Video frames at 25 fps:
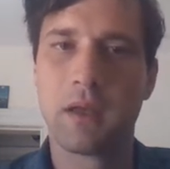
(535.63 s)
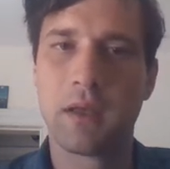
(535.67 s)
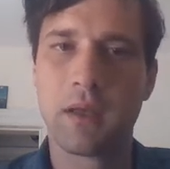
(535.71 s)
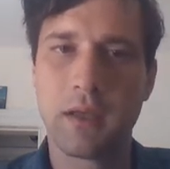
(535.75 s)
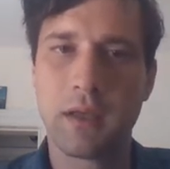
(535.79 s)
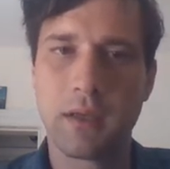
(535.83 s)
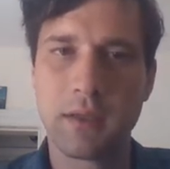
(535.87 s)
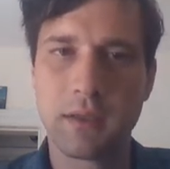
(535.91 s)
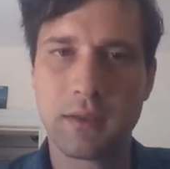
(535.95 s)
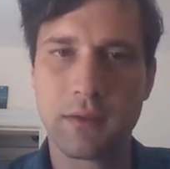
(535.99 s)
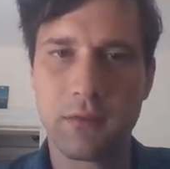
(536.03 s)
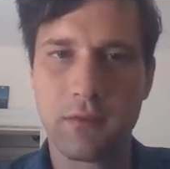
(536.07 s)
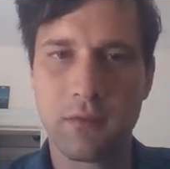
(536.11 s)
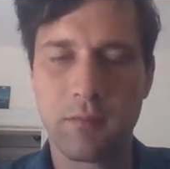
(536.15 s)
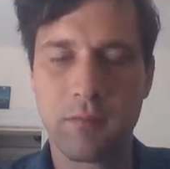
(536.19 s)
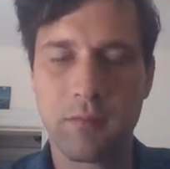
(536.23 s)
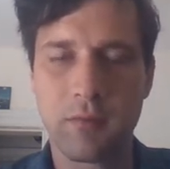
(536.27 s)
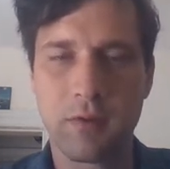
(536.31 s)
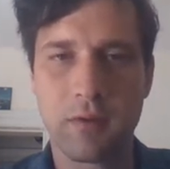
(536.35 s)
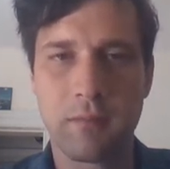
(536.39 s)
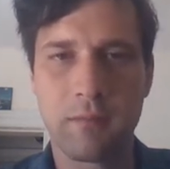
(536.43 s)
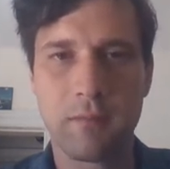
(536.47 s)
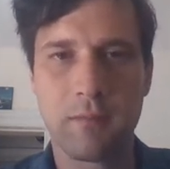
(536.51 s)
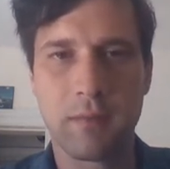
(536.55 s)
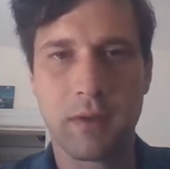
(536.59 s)
Dates are no
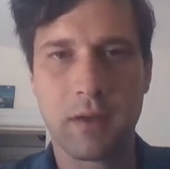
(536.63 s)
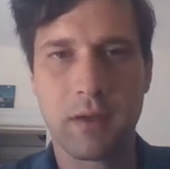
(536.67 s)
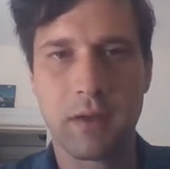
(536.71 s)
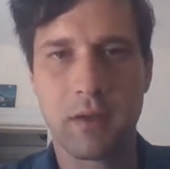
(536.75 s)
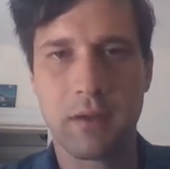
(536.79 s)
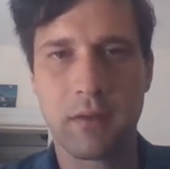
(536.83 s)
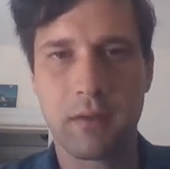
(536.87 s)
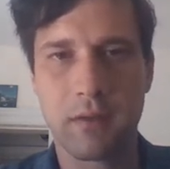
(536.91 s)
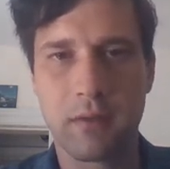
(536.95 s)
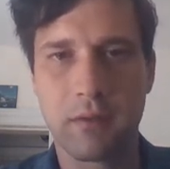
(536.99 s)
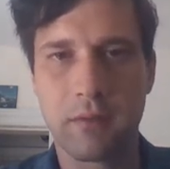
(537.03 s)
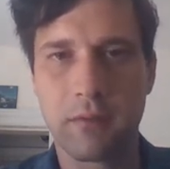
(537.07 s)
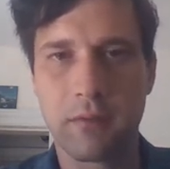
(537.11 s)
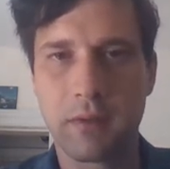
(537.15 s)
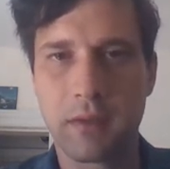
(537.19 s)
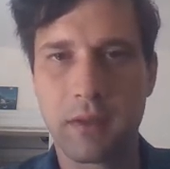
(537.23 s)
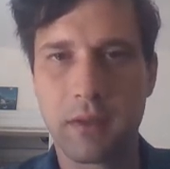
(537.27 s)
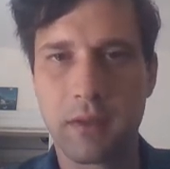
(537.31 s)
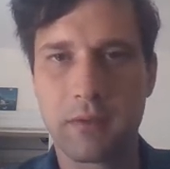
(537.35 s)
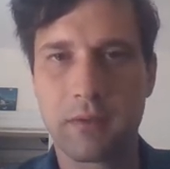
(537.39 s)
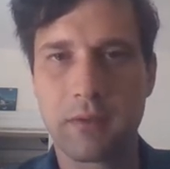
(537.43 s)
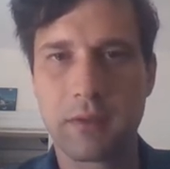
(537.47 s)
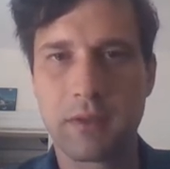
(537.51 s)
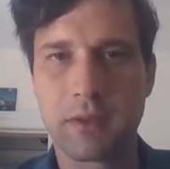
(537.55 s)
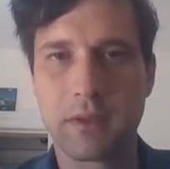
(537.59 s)
problem either.
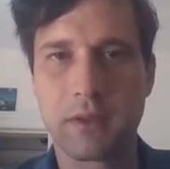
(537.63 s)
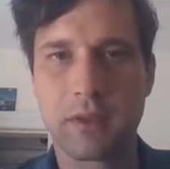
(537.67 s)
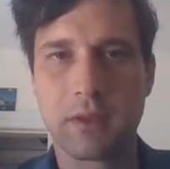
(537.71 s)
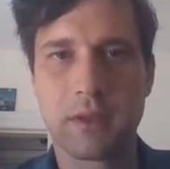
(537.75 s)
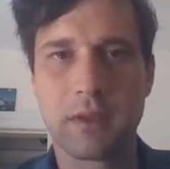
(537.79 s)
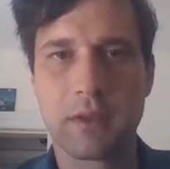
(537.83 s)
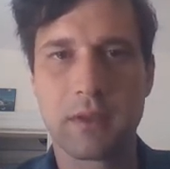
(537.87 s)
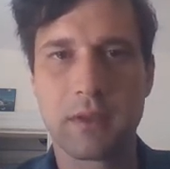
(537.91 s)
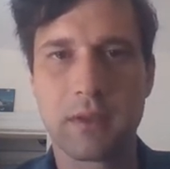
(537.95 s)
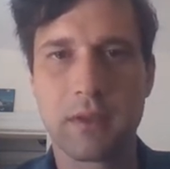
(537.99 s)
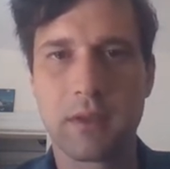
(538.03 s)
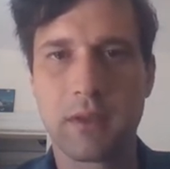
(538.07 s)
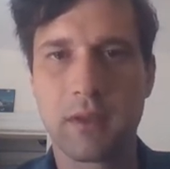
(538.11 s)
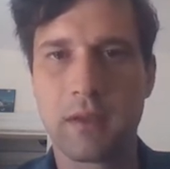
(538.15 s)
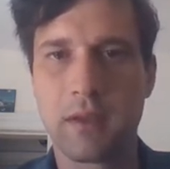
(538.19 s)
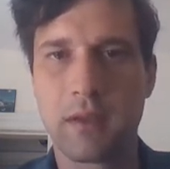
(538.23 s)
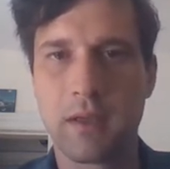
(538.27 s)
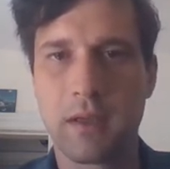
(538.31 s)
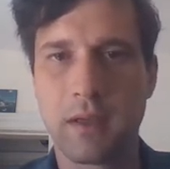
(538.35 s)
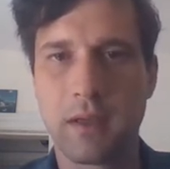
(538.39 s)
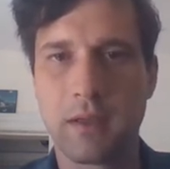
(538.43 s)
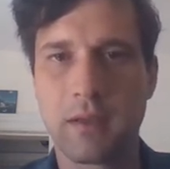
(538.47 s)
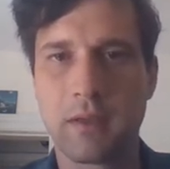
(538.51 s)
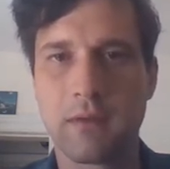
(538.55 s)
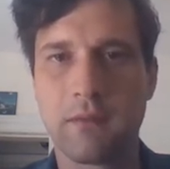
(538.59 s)
Lieutenant Christensen,
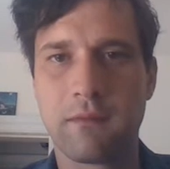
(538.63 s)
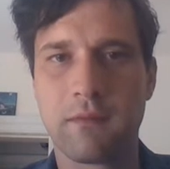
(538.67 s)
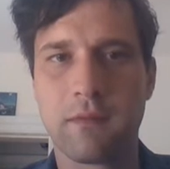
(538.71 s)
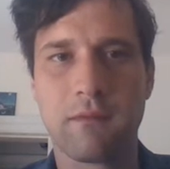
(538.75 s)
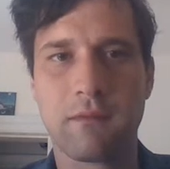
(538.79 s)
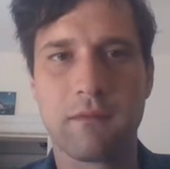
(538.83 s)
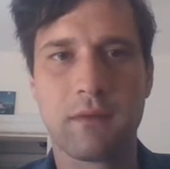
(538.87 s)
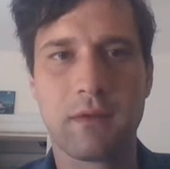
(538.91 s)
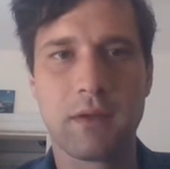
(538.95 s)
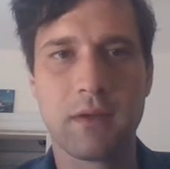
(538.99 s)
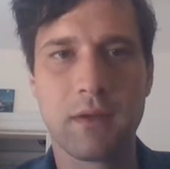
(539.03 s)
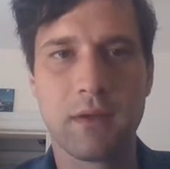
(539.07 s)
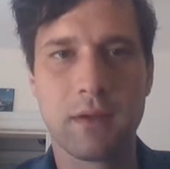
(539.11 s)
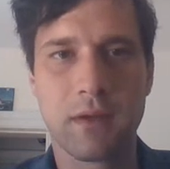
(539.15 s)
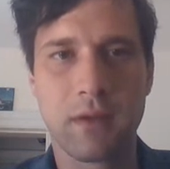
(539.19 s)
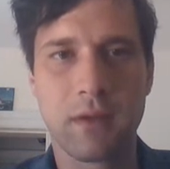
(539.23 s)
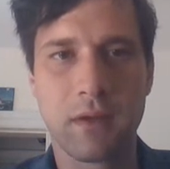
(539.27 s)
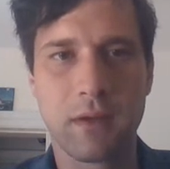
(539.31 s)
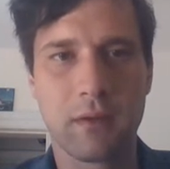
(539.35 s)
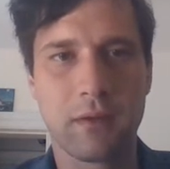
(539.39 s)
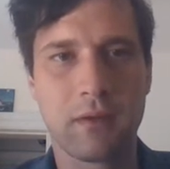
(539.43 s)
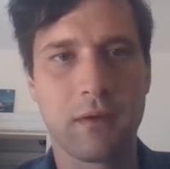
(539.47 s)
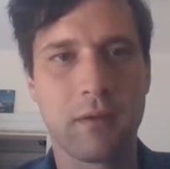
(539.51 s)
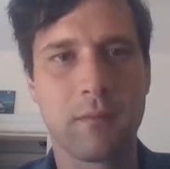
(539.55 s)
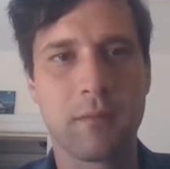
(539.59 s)
1915,
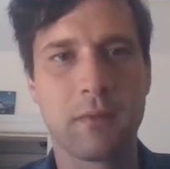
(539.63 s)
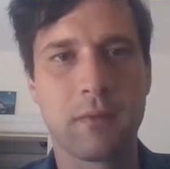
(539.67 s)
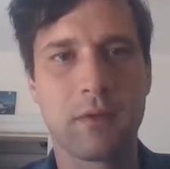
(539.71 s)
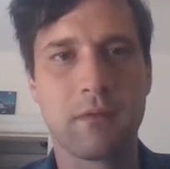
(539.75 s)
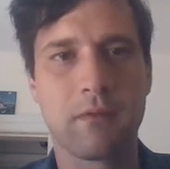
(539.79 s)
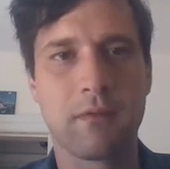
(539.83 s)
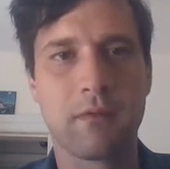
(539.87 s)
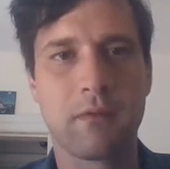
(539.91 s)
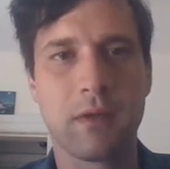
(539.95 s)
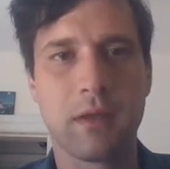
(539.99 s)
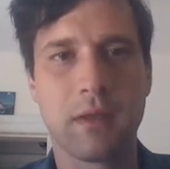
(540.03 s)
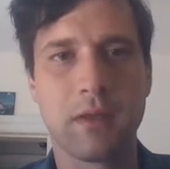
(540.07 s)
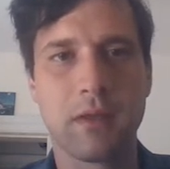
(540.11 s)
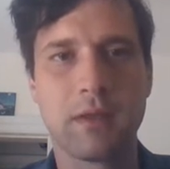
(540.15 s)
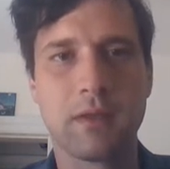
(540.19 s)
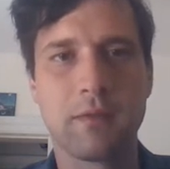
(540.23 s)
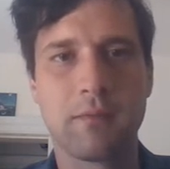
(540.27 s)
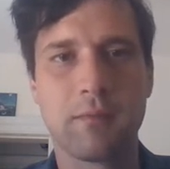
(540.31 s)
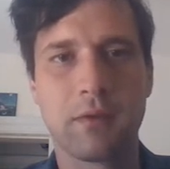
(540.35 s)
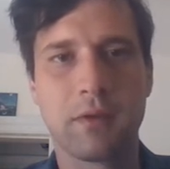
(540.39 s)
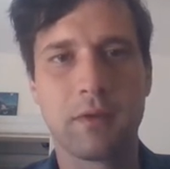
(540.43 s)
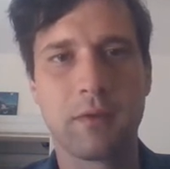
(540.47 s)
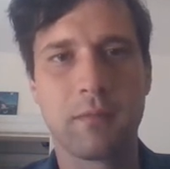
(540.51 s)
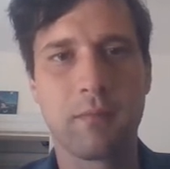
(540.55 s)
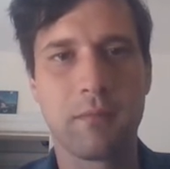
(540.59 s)
telegram to
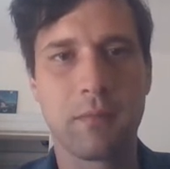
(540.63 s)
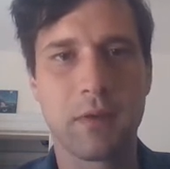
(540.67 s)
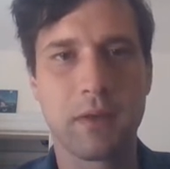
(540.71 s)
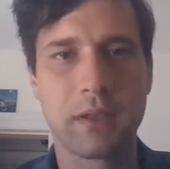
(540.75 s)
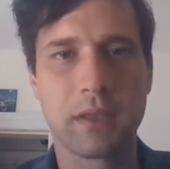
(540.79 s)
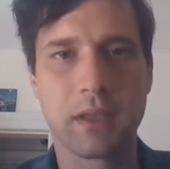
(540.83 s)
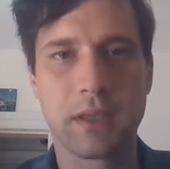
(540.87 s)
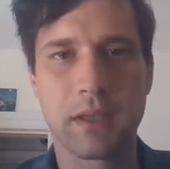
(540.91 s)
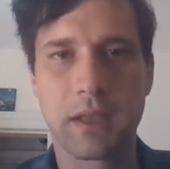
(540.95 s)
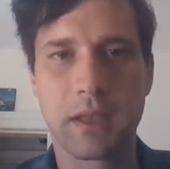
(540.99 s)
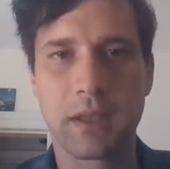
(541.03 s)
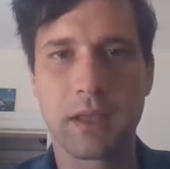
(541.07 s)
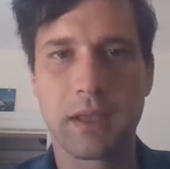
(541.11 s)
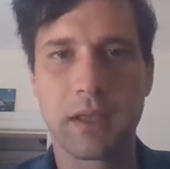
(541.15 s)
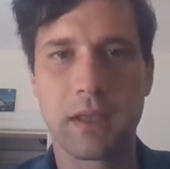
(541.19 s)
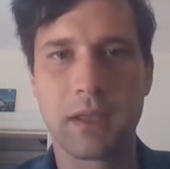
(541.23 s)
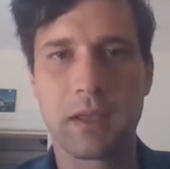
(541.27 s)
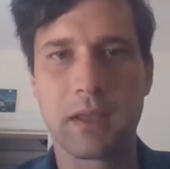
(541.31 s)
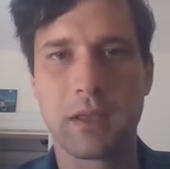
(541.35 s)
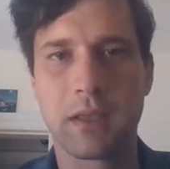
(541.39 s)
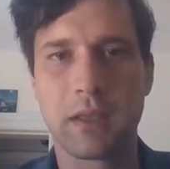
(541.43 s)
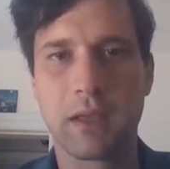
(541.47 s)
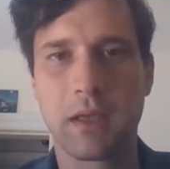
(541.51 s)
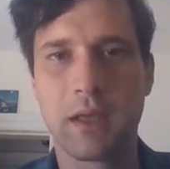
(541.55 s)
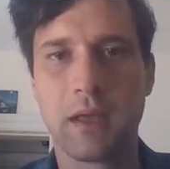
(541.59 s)
Flensburg, March 2nd,
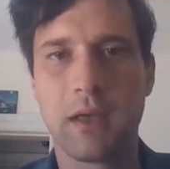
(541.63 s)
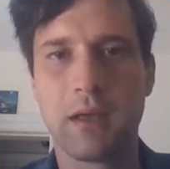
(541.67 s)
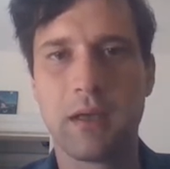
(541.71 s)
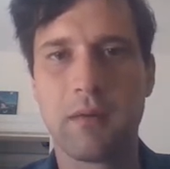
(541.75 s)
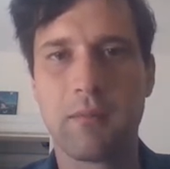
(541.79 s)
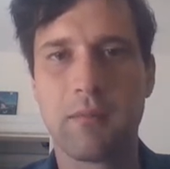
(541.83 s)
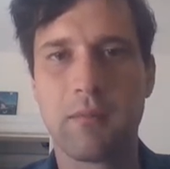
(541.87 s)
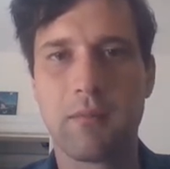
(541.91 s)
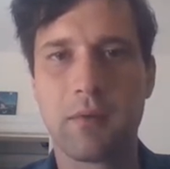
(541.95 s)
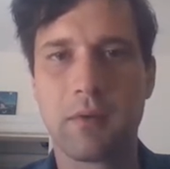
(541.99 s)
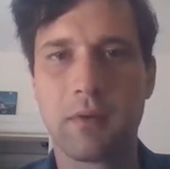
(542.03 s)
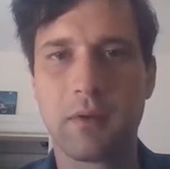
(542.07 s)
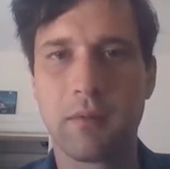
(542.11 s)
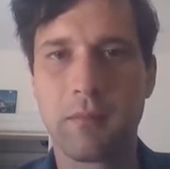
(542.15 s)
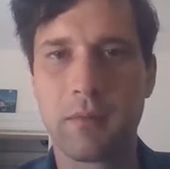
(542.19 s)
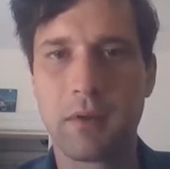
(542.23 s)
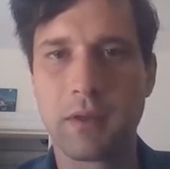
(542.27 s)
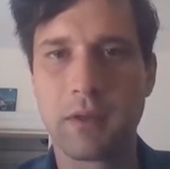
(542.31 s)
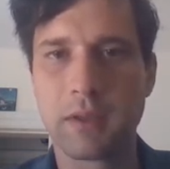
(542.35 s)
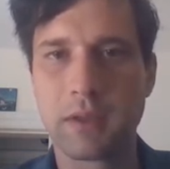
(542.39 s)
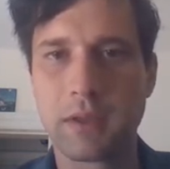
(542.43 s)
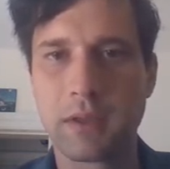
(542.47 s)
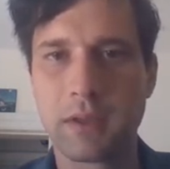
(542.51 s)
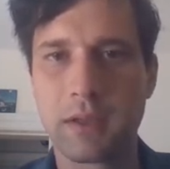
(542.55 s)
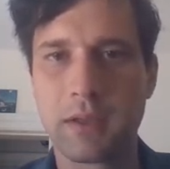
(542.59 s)
to Hindenburg,
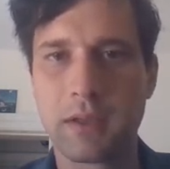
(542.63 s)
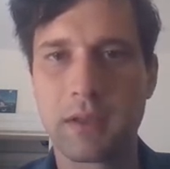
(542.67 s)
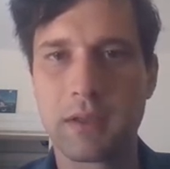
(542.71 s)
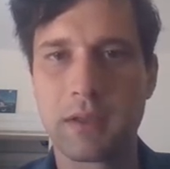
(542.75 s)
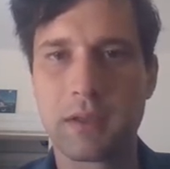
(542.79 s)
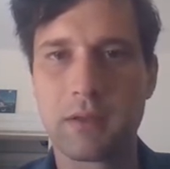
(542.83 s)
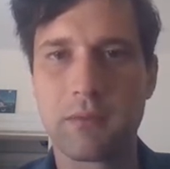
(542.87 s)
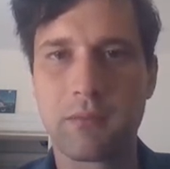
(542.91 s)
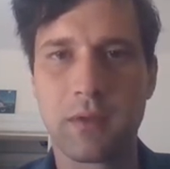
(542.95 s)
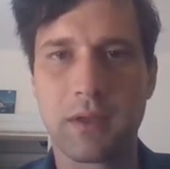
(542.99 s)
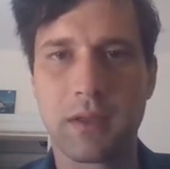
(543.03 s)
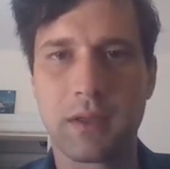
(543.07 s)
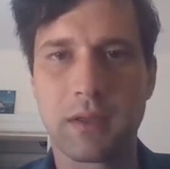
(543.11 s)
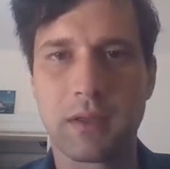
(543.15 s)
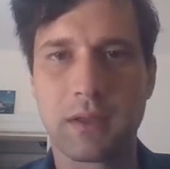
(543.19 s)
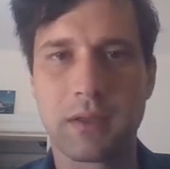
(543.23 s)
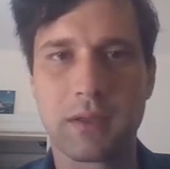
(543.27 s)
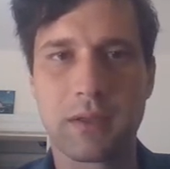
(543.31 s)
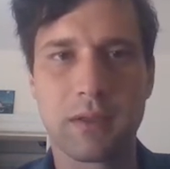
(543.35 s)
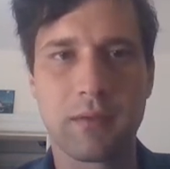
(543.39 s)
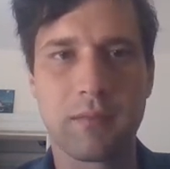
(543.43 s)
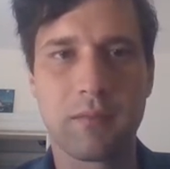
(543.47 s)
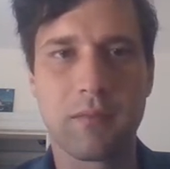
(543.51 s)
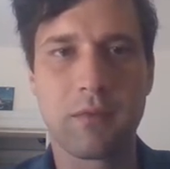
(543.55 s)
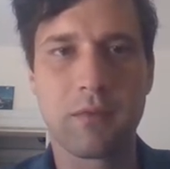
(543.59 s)
March 6th, wedding
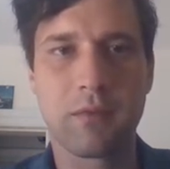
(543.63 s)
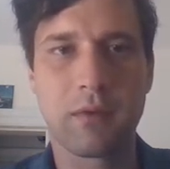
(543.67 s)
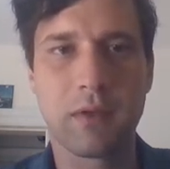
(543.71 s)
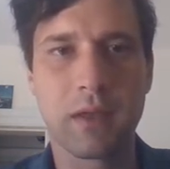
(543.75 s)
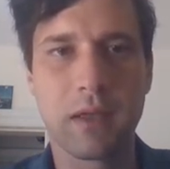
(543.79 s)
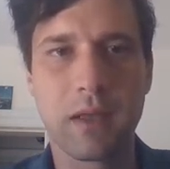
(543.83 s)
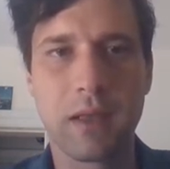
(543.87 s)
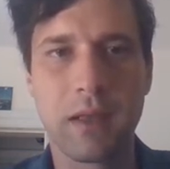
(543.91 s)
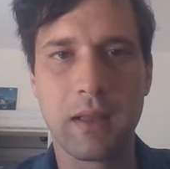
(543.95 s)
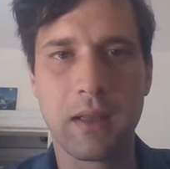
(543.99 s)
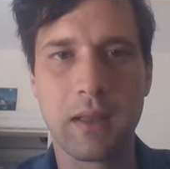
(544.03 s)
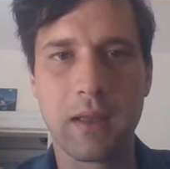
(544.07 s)
ceremony,